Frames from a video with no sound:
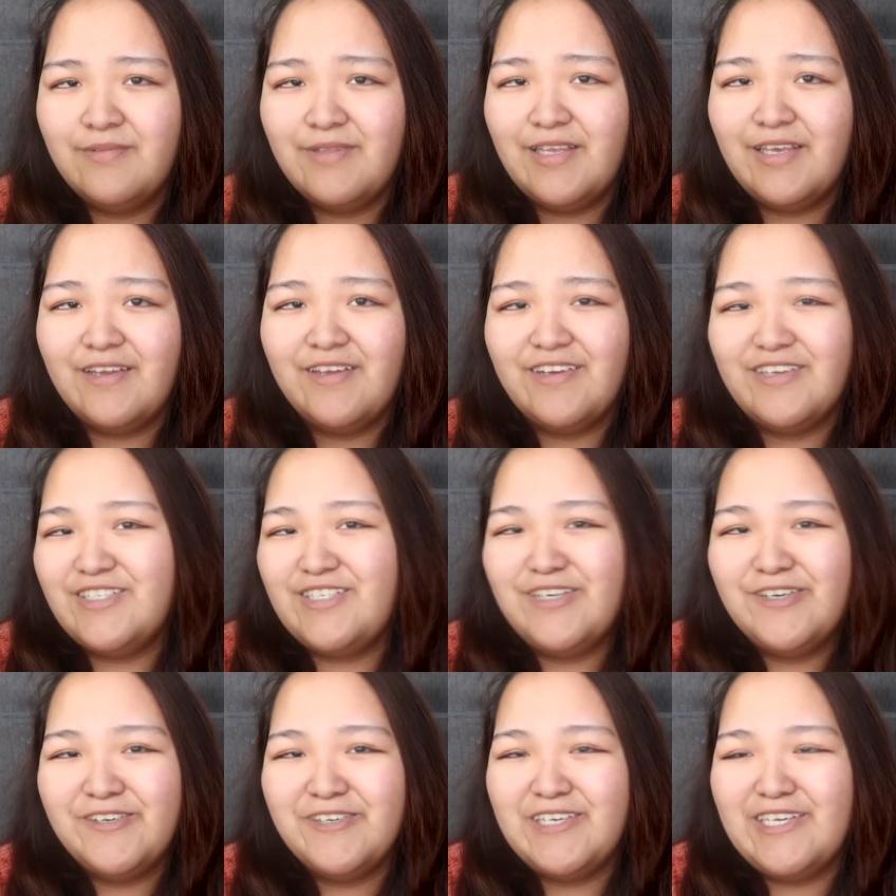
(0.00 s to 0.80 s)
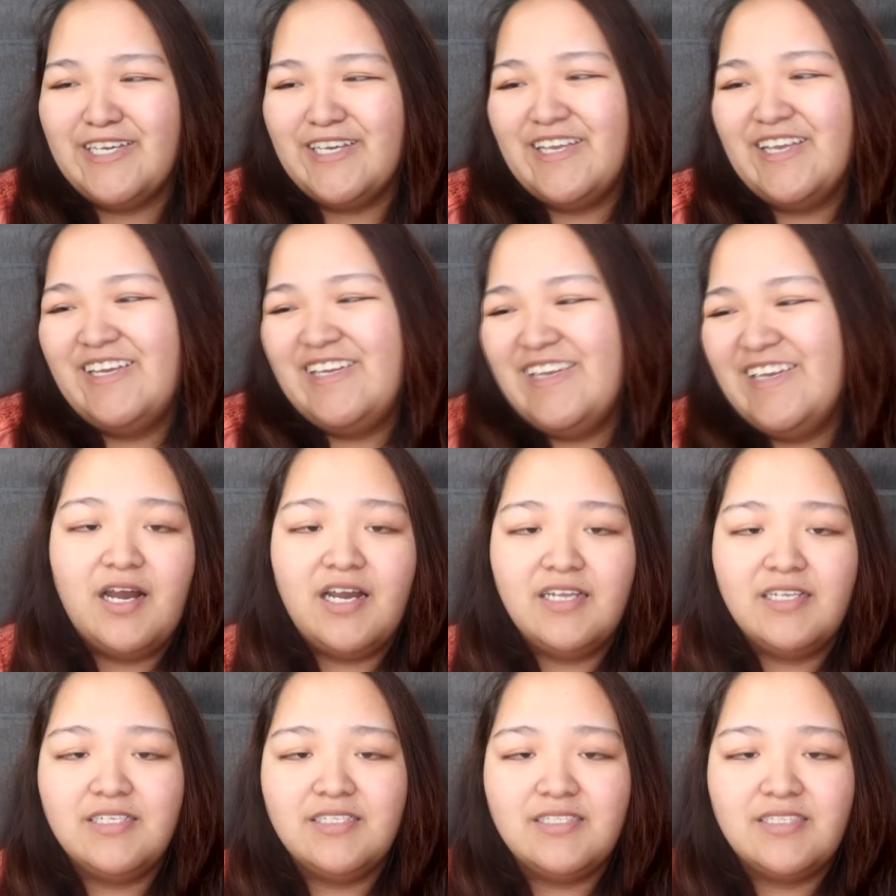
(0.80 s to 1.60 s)
you're joking.
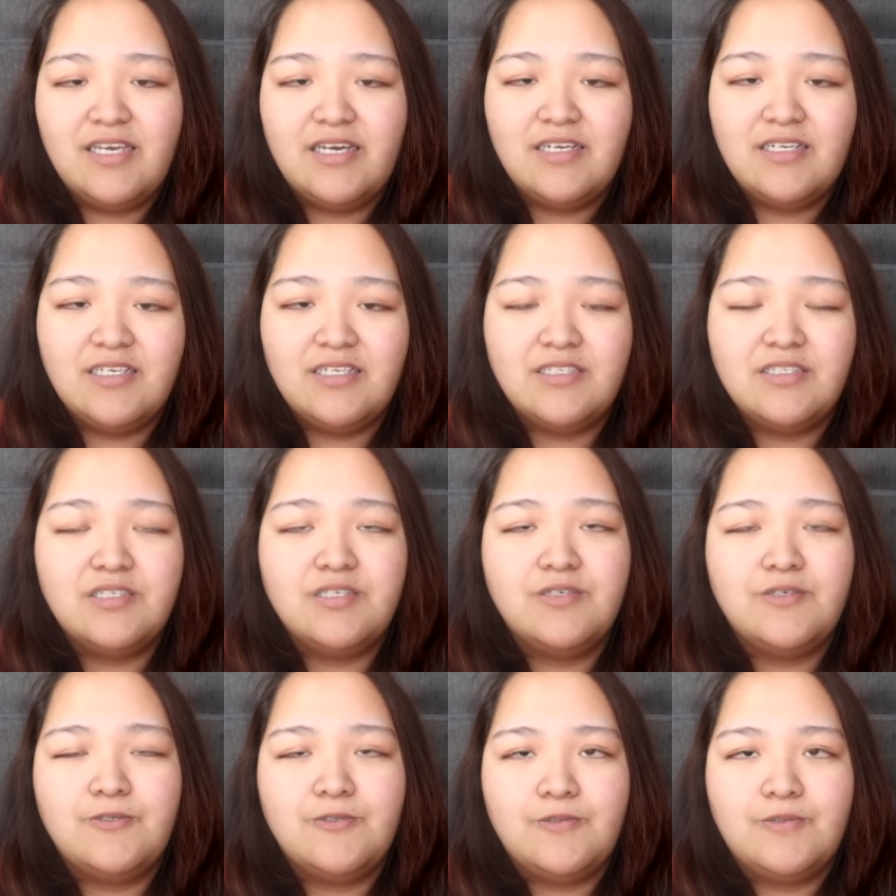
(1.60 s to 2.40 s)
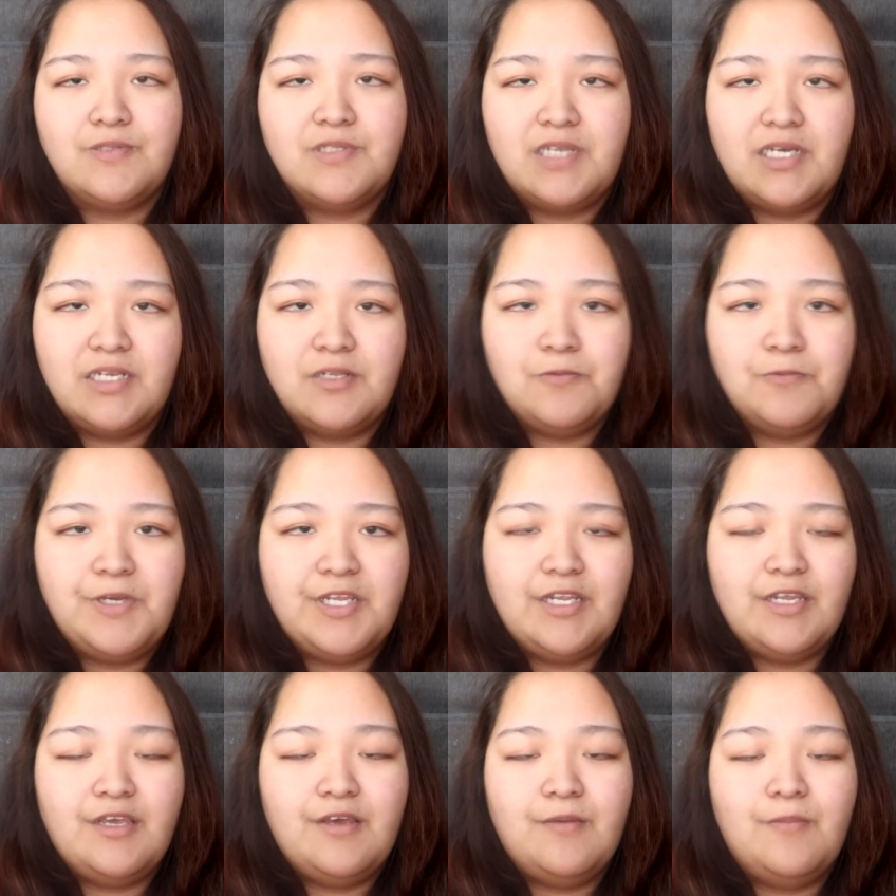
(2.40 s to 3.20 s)
I decided to night
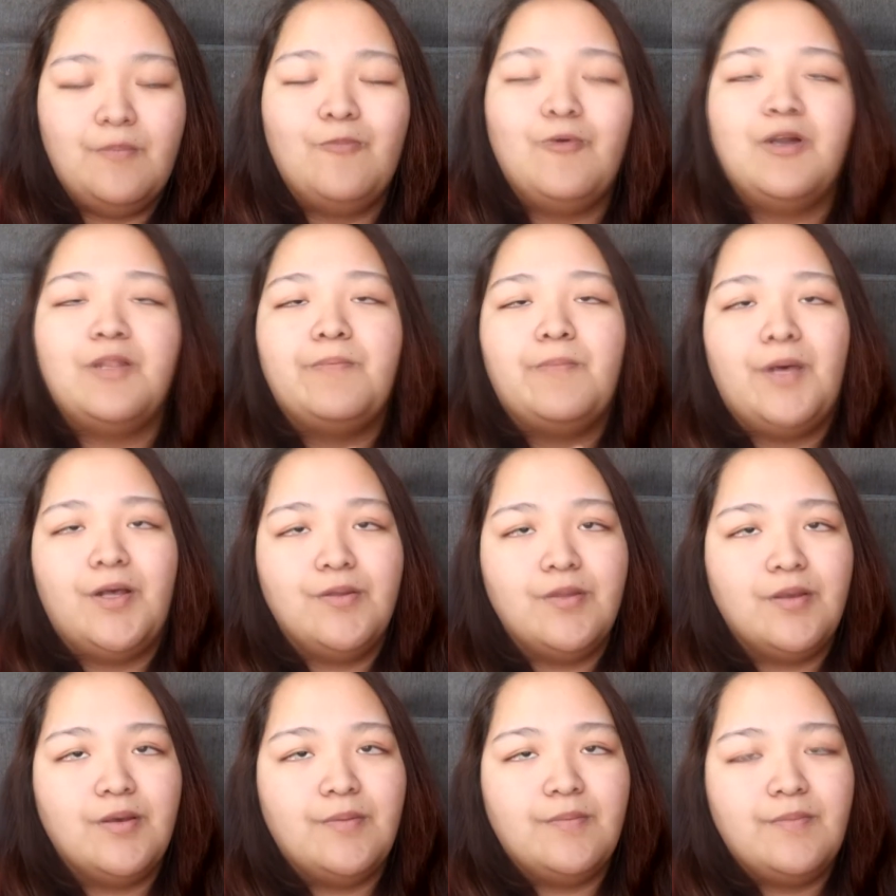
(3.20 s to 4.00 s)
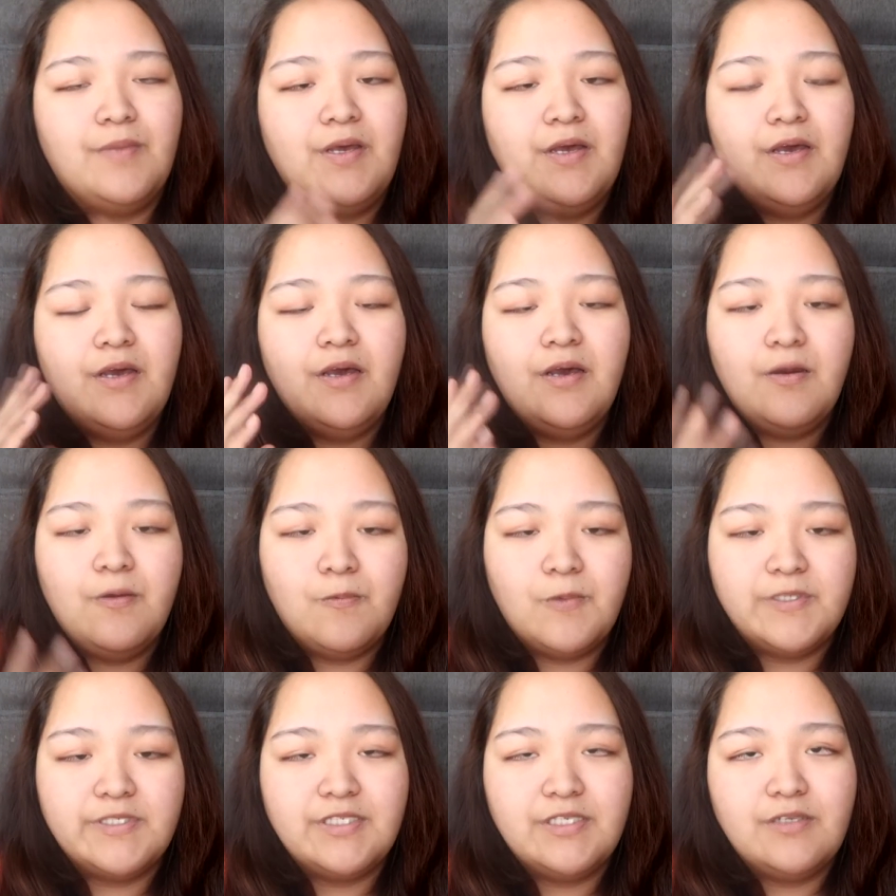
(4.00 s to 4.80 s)
wean him when Malcolm
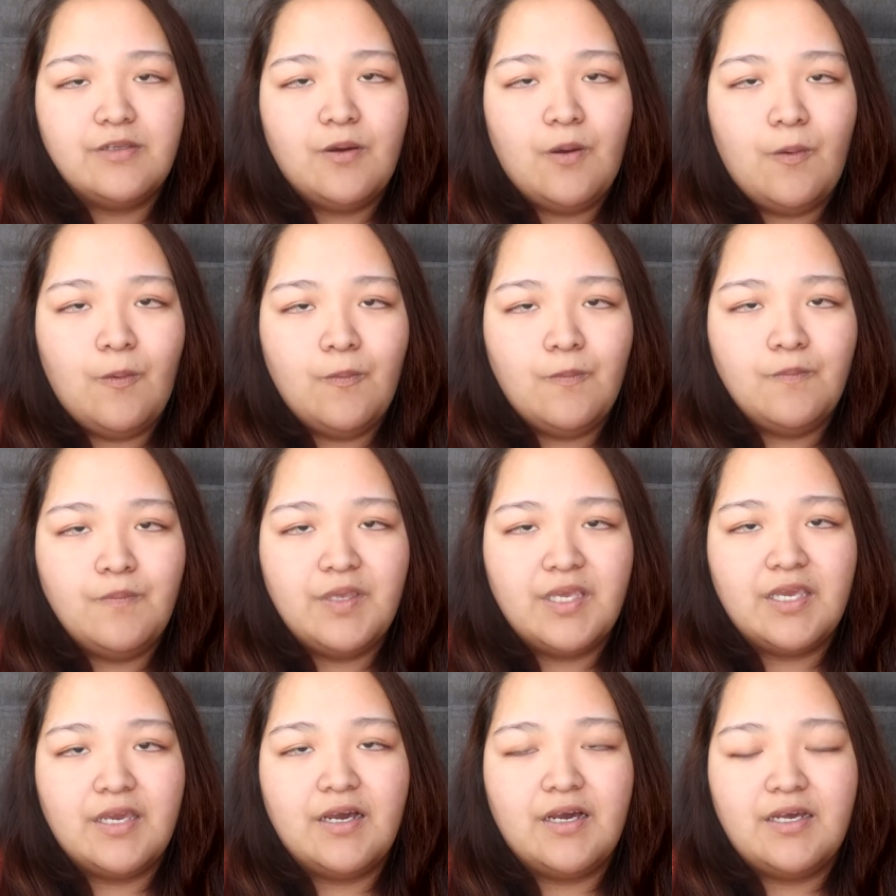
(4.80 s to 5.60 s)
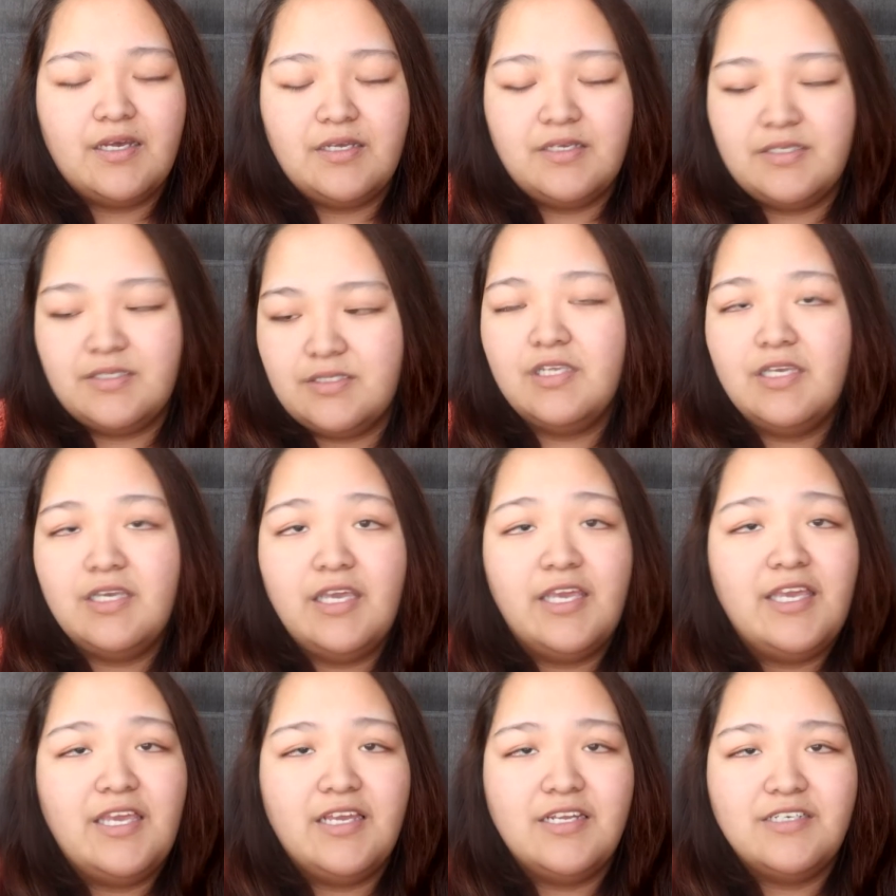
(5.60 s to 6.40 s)
wasn't home because
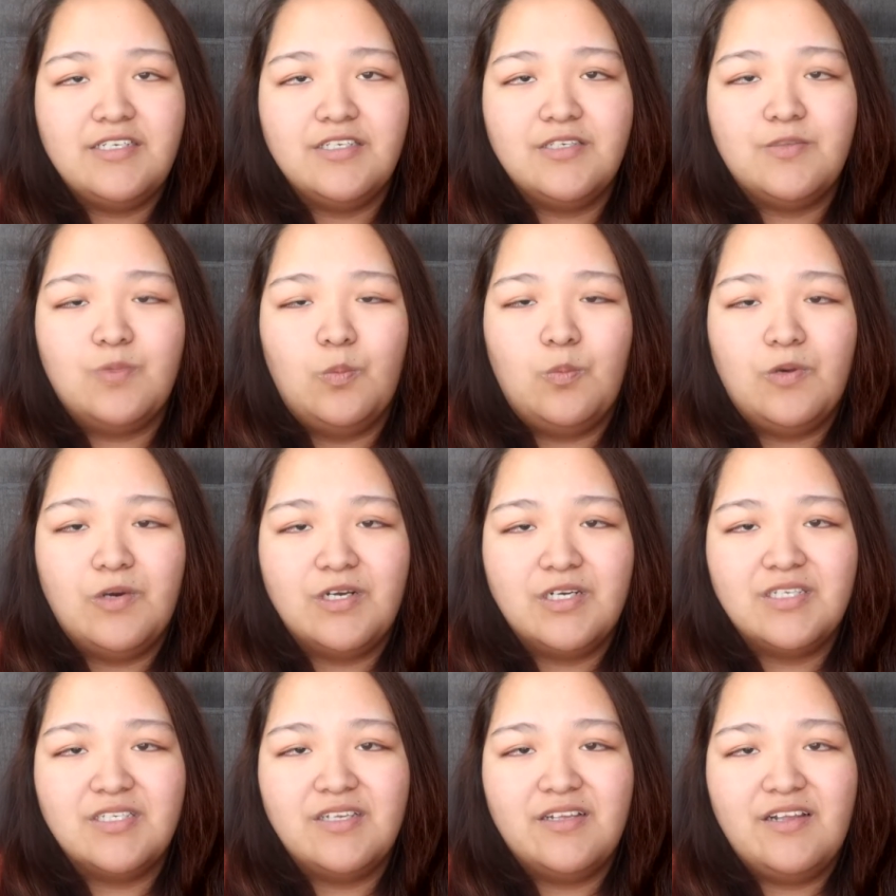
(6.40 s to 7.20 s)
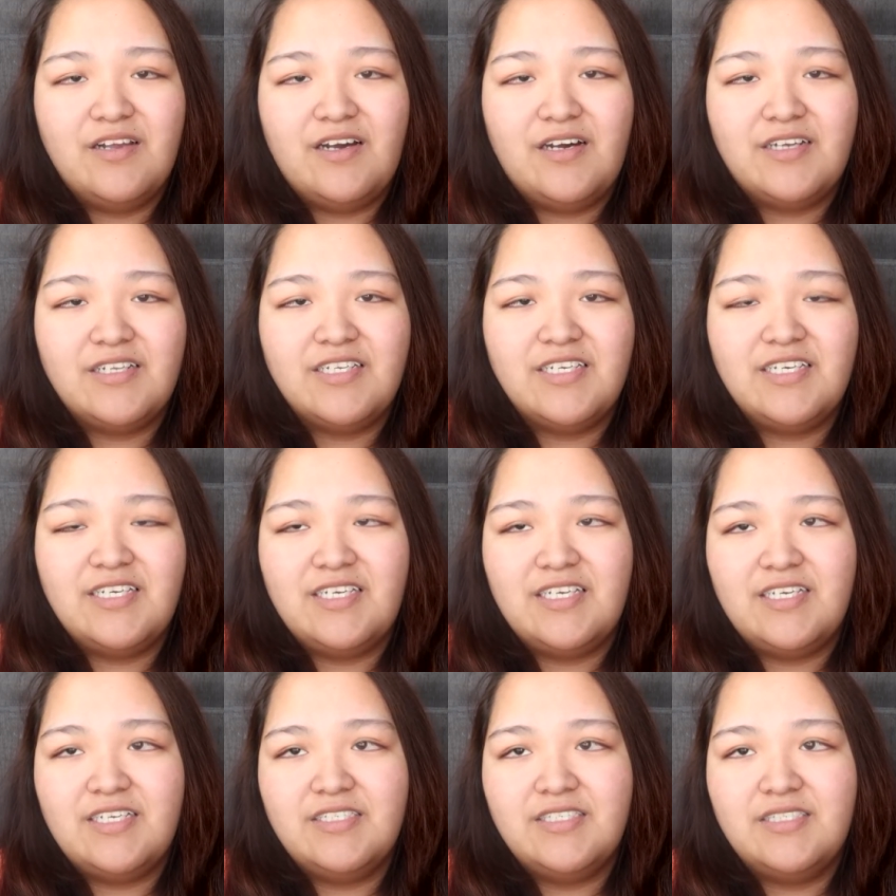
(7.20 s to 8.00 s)
he just works a lot.
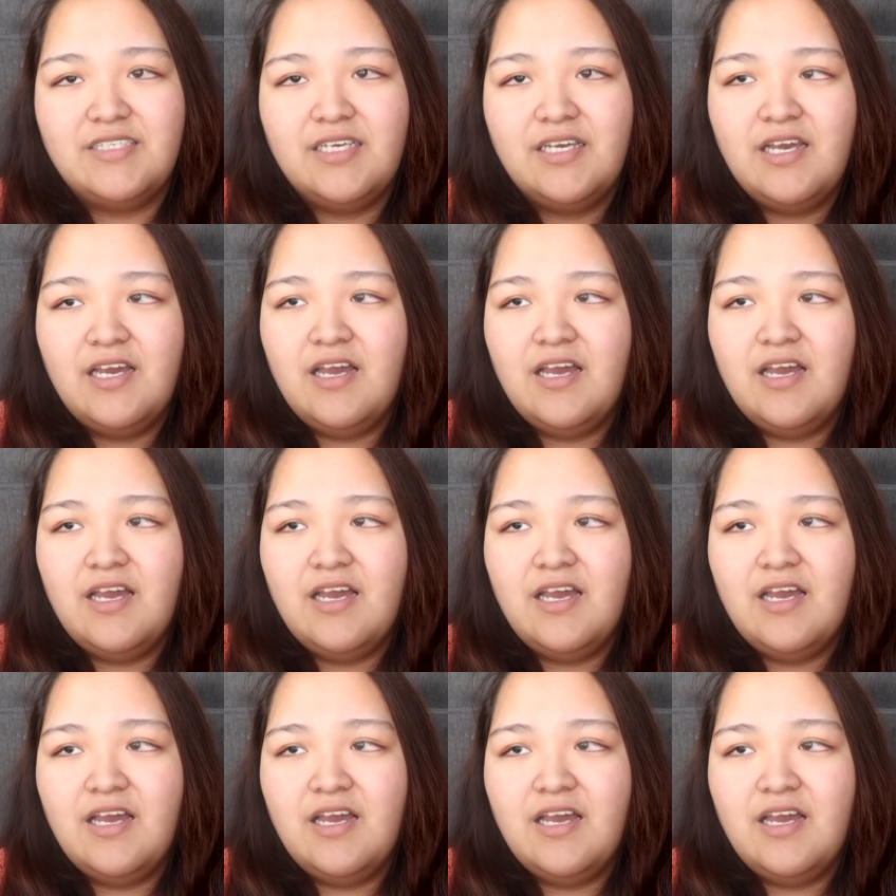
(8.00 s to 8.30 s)
He's